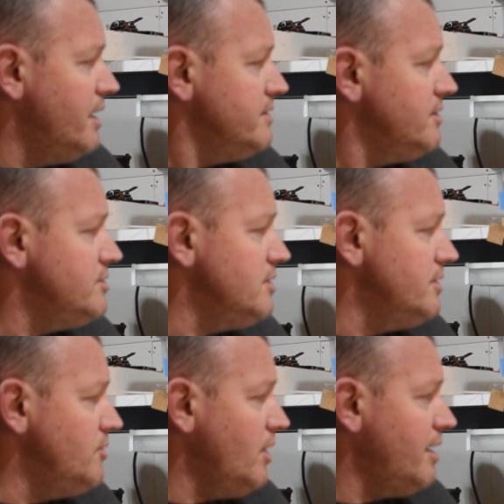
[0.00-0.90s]
Essentially,
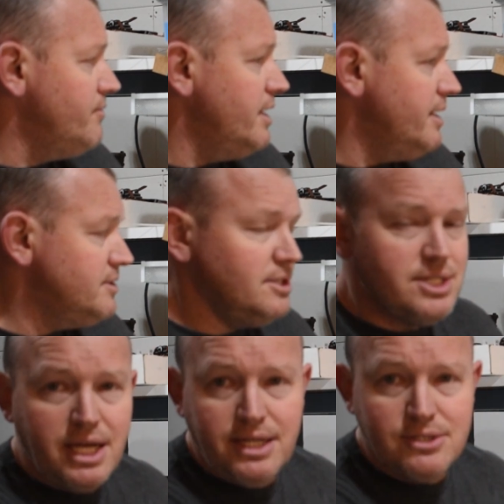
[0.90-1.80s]
you'll have that
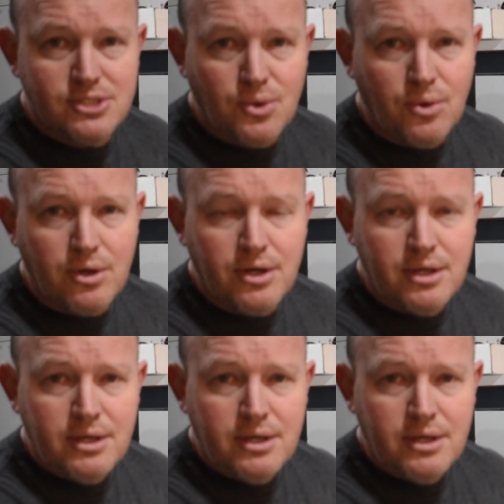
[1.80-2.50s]
instantaneous torque